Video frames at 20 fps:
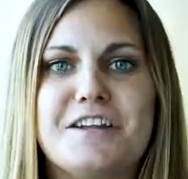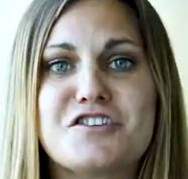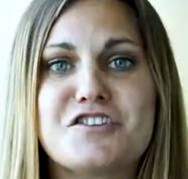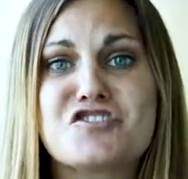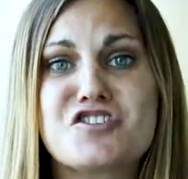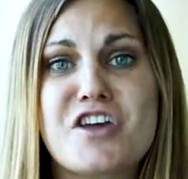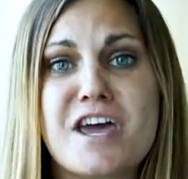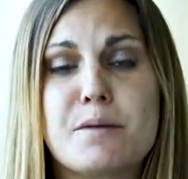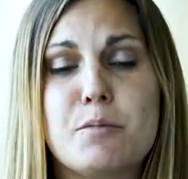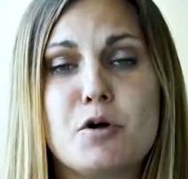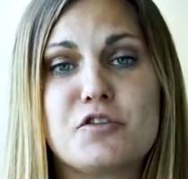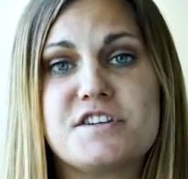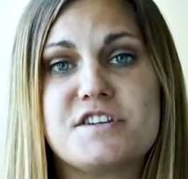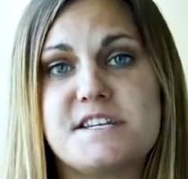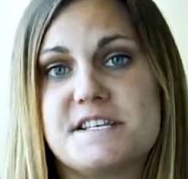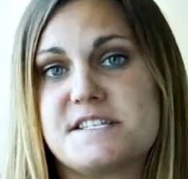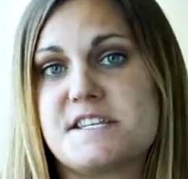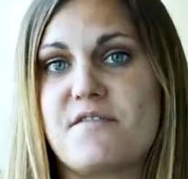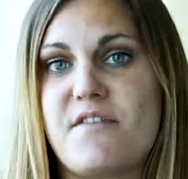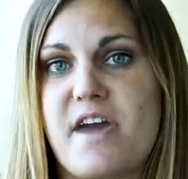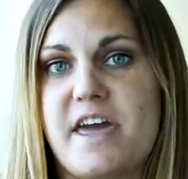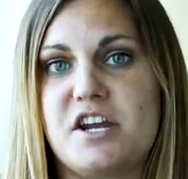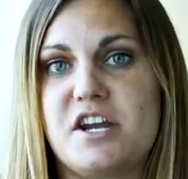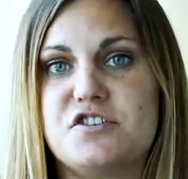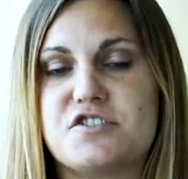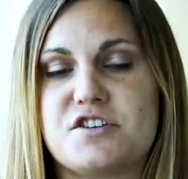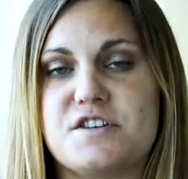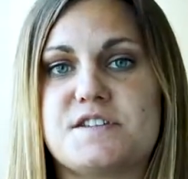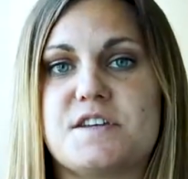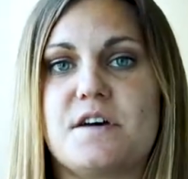Let's chat about the
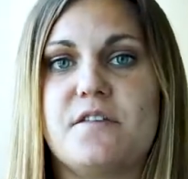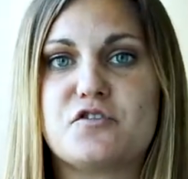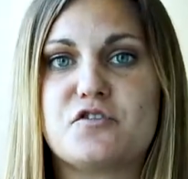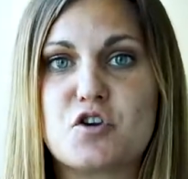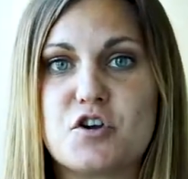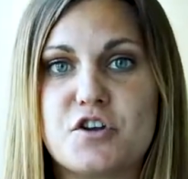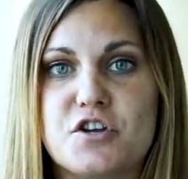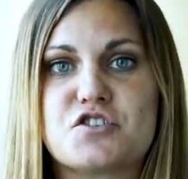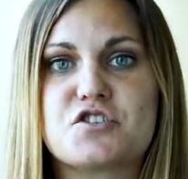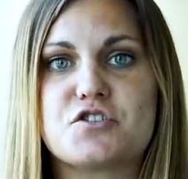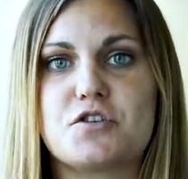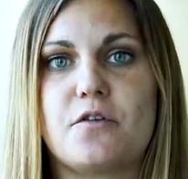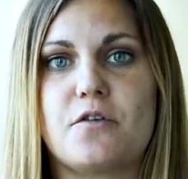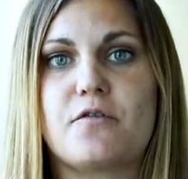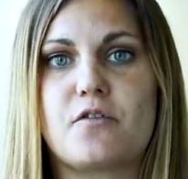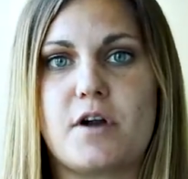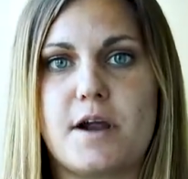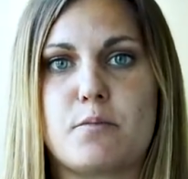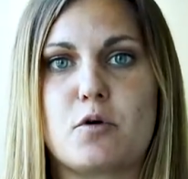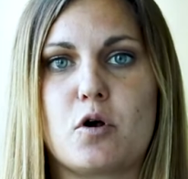disadvantages of traditional freight